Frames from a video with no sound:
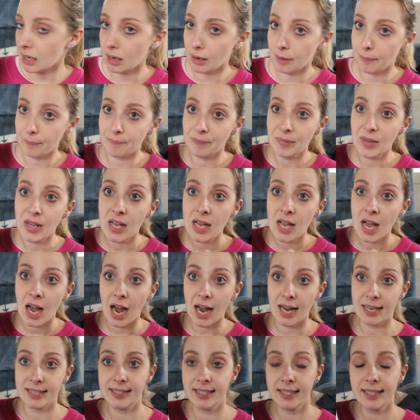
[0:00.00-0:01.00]
Um,
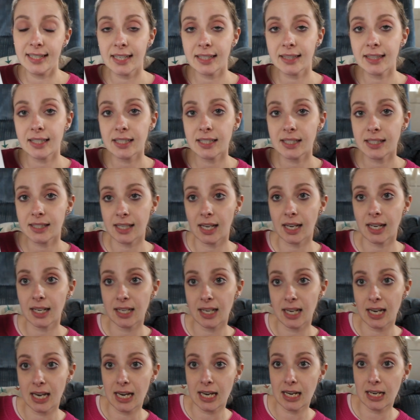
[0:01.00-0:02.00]
I did get this
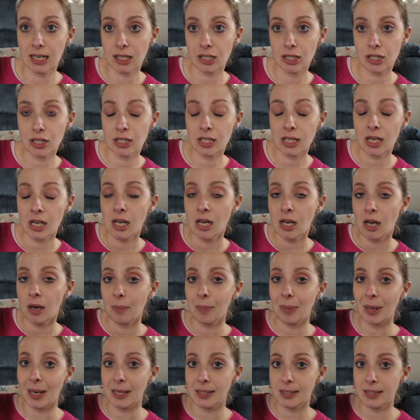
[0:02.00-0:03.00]
secondhand,
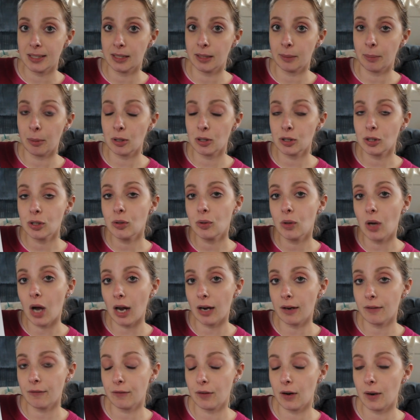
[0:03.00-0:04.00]
but the person who
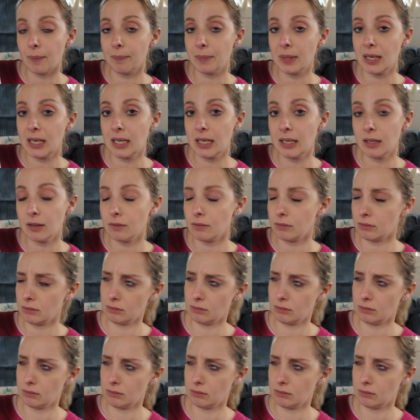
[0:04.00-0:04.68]
got it from me,